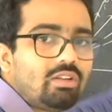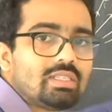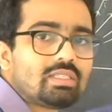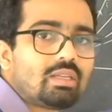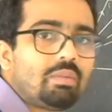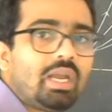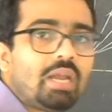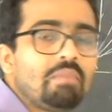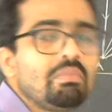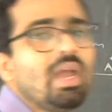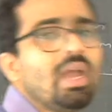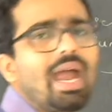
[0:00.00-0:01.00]
to the denser medium,
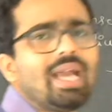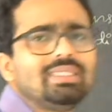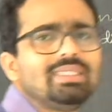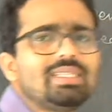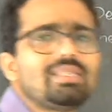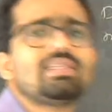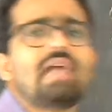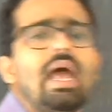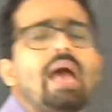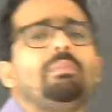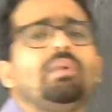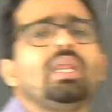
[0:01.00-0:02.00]
and this is
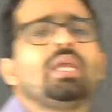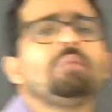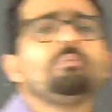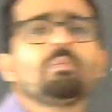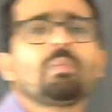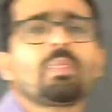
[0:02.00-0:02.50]
happening